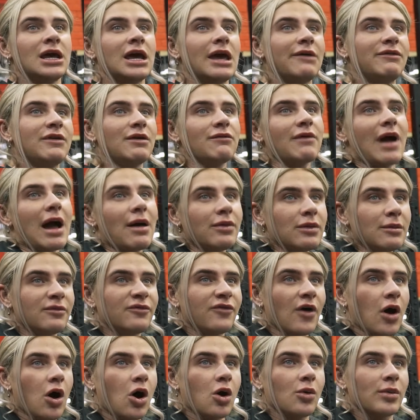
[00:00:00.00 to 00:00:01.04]
If you round them
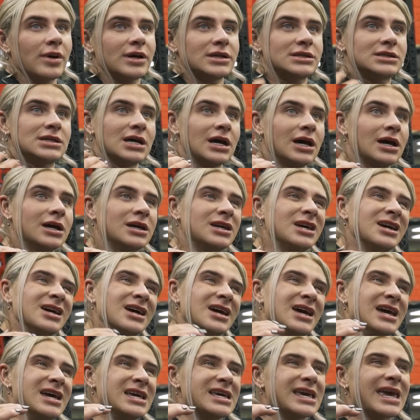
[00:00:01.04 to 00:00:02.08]
forwards,
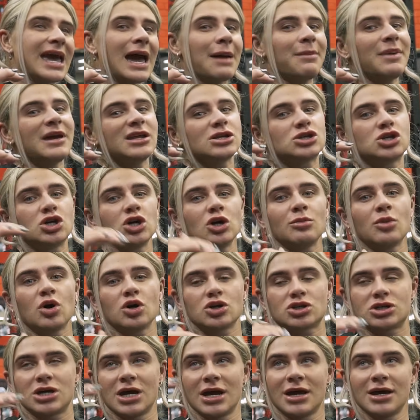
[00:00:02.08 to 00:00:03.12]
you get a bit too
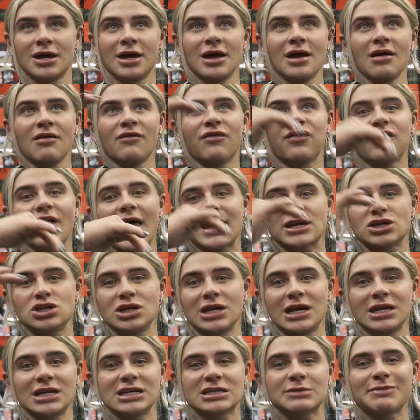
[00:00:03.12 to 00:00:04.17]
much
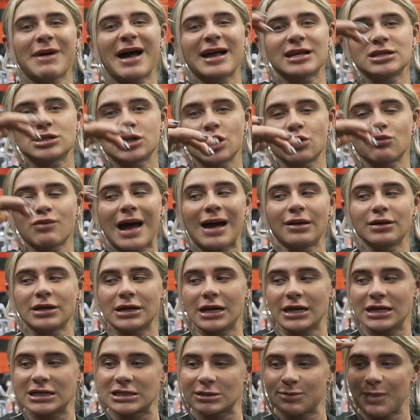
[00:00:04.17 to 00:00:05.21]
flexion in your spine, so
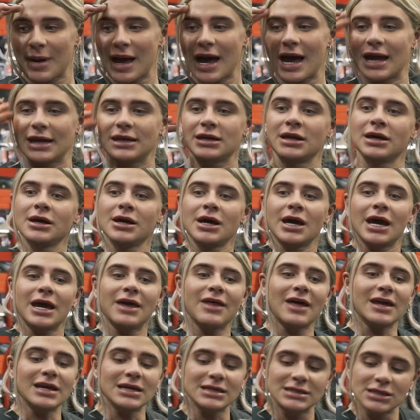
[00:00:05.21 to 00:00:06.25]
rounded at your spine, and
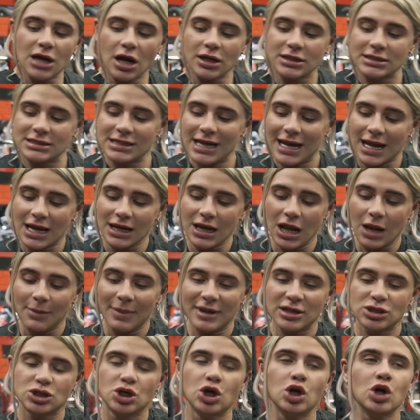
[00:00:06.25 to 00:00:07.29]
then you start to take a little
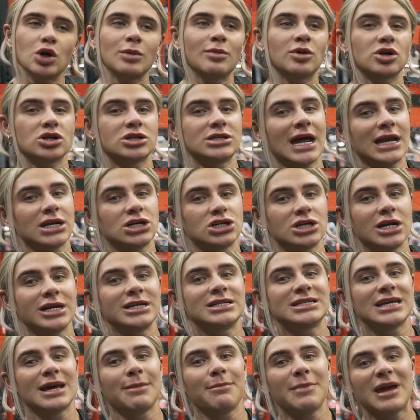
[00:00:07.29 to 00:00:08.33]
bit too much tension
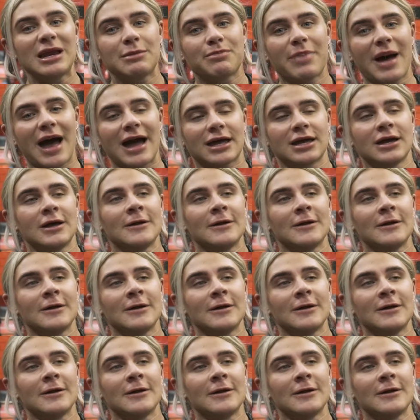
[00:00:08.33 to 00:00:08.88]
into your mid-back